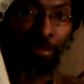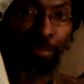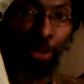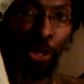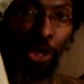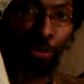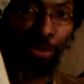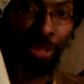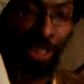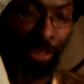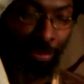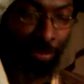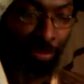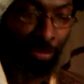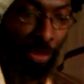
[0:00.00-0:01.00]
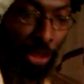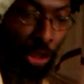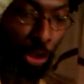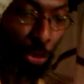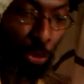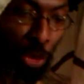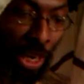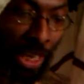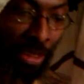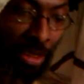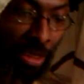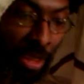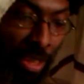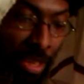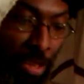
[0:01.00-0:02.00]
Period. The race
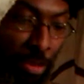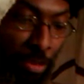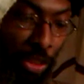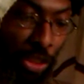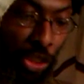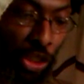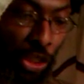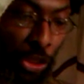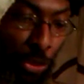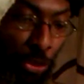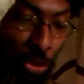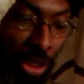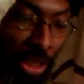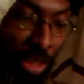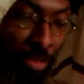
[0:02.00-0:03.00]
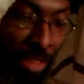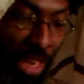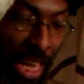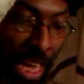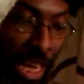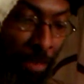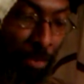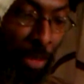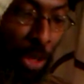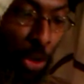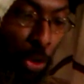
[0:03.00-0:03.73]
of the children of God.